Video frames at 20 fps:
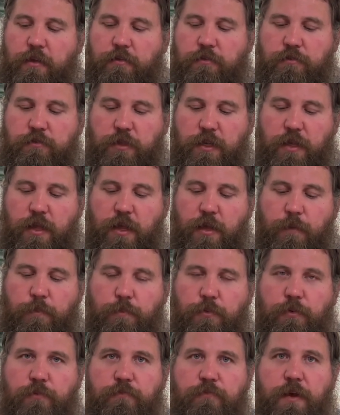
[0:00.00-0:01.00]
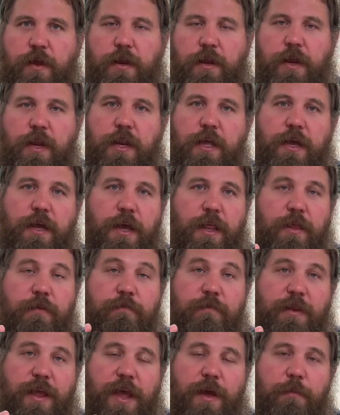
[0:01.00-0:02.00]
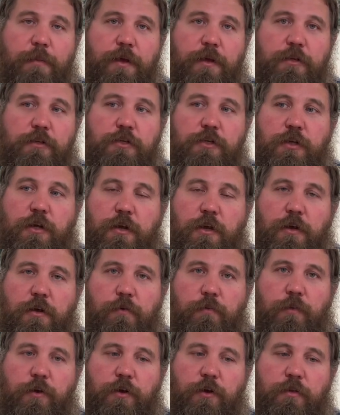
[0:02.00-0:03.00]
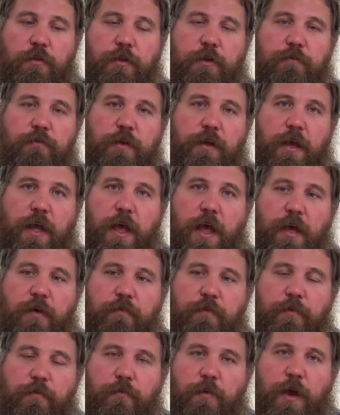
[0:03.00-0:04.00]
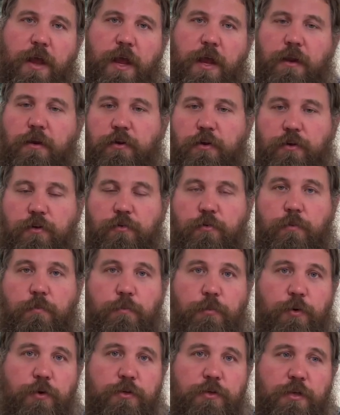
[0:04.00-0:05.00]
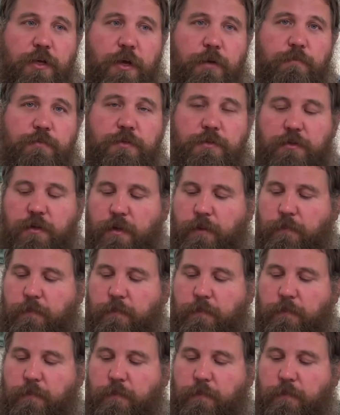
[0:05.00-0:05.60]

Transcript: So it's gonna help prevent any kind of damage when you're lifting a heavy weight or you're doing push-ups